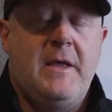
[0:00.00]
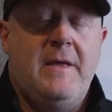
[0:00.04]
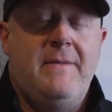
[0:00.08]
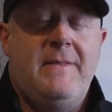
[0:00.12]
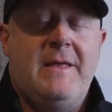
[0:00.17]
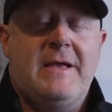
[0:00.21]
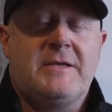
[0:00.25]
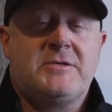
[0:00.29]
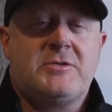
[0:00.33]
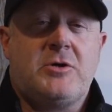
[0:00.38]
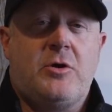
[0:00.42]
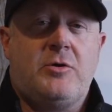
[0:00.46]
and
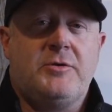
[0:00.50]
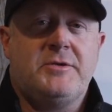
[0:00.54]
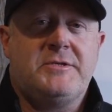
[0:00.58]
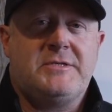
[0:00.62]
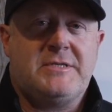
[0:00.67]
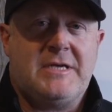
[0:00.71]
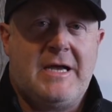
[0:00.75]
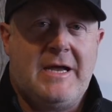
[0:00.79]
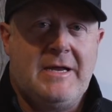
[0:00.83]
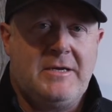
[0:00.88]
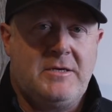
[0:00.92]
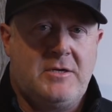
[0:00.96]
that's called
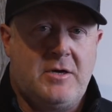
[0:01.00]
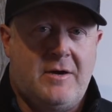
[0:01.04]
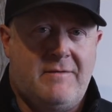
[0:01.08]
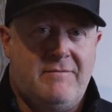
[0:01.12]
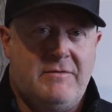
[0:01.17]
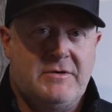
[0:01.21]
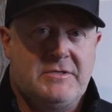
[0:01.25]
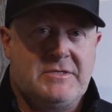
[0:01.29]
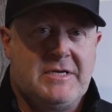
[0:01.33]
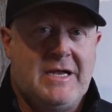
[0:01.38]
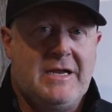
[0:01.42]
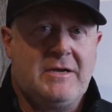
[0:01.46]
side
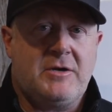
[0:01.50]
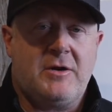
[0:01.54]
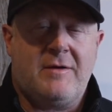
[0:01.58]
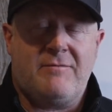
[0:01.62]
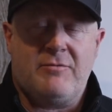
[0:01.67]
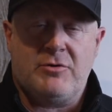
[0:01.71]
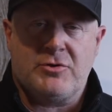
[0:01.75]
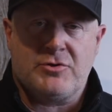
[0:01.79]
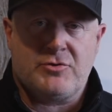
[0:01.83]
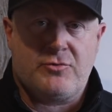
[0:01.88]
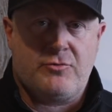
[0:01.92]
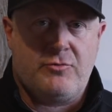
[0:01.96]
cover. Side
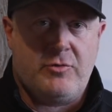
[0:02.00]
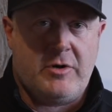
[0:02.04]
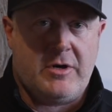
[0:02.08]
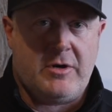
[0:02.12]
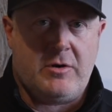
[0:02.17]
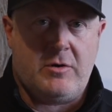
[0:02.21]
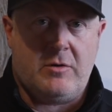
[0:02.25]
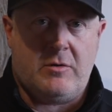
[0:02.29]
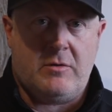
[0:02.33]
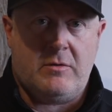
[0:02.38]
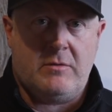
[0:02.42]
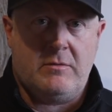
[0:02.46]
cover is
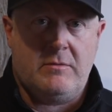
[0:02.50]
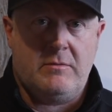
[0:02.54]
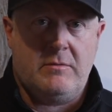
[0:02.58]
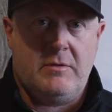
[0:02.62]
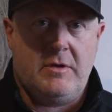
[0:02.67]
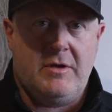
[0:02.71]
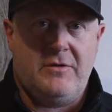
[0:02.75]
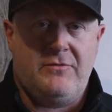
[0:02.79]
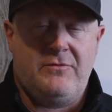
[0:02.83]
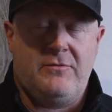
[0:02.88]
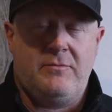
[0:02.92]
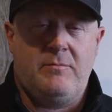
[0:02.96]
critical.
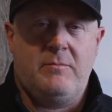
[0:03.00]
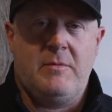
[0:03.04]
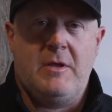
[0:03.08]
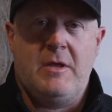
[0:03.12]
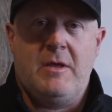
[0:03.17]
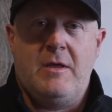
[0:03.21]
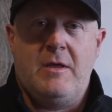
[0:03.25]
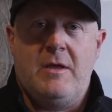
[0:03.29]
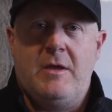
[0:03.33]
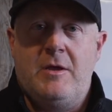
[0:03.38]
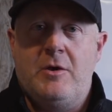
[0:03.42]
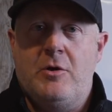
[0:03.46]
It's,
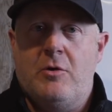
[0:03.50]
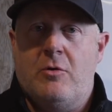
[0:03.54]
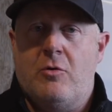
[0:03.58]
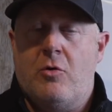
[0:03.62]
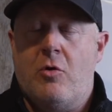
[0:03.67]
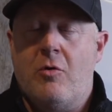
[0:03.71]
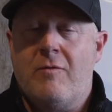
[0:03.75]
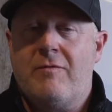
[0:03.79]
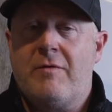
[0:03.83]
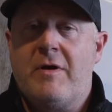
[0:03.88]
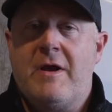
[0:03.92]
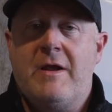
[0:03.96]
you know,
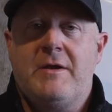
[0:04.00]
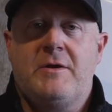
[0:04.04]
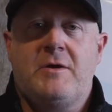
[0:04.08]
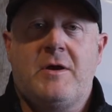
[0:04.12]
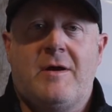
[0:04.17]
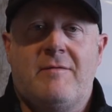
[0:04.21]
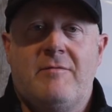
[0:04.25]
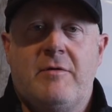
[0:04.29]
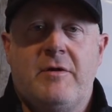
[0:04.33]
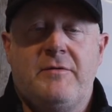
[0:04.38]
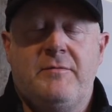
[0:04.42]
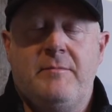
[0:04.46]
overhead
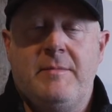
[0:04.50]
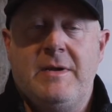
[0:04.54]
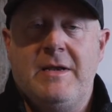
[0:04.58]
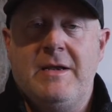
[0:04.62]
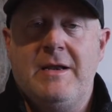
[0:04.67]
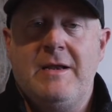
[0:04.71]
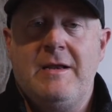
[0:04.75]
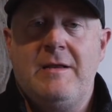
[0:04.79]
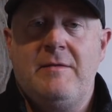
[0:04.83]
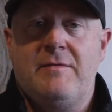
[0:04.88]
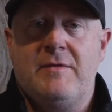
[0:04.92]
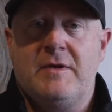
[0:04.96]
cover doesn't mean
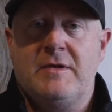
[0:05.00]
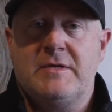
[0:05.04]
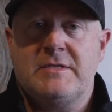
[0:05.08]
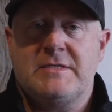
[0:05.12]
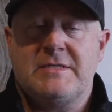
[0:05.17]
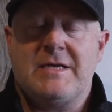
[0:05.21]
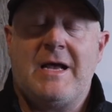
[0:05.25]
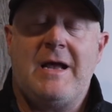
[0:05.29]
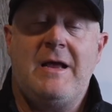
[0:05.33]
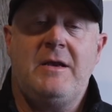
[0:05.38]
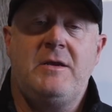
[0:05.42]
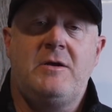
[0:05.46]
anything.
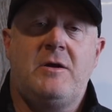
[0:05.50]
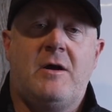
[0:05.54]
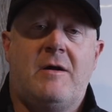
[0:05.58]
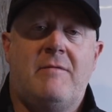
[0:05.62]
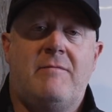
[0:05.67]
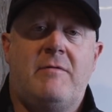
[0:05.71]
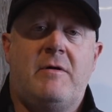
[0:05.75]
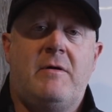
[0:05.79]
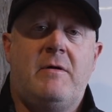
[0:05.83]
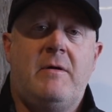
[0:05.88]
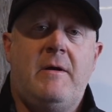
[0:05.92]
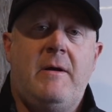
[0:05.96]
Side
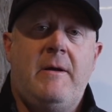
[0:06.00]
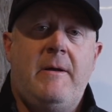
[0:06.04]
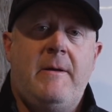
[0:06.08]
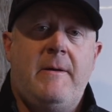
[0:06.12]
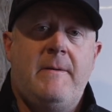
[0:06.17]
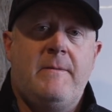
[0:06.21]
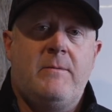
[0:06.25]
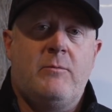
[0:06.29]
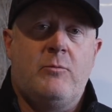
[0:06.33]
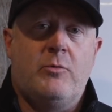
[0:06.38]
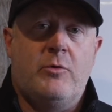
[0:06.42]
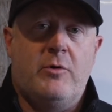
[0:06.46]
cover,
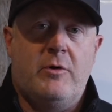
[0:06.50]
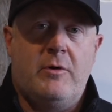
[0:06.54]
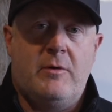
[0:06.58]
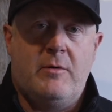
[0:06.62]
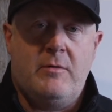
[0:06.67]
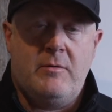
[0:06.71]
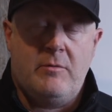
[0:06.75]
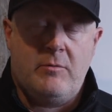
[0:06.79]
where